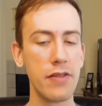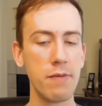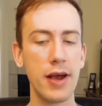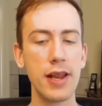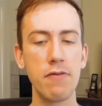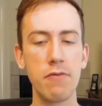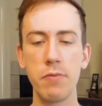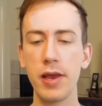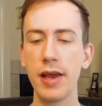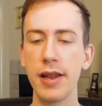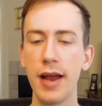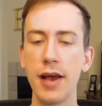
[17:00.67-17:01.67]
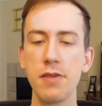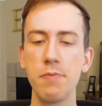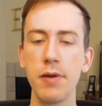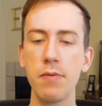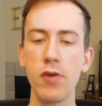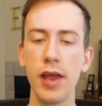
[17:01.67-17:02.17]
It might even be in Ice
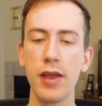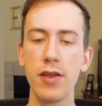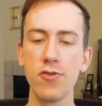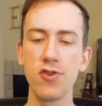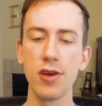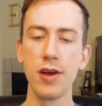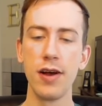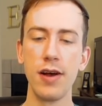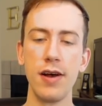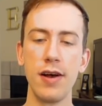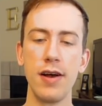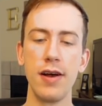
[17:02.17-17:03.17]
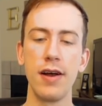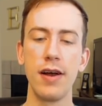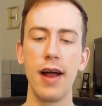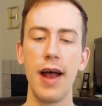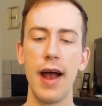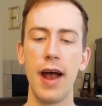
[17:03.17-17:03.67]
Beam range.
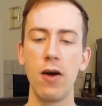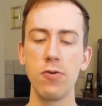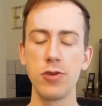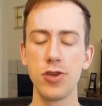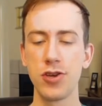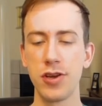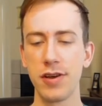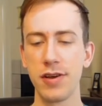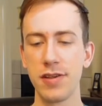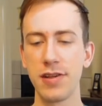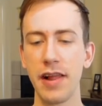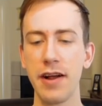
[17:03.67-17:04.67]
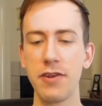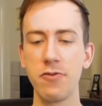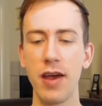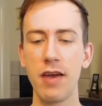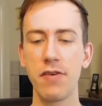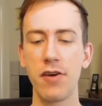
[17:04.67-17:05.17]
Ouch. Sludge
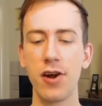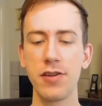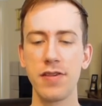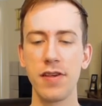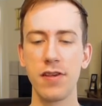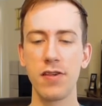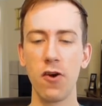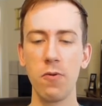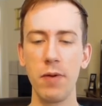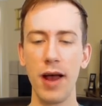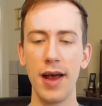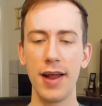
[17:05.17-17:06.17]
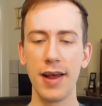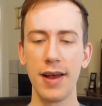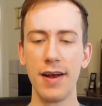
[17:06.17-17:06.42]
Wave hurts so bad.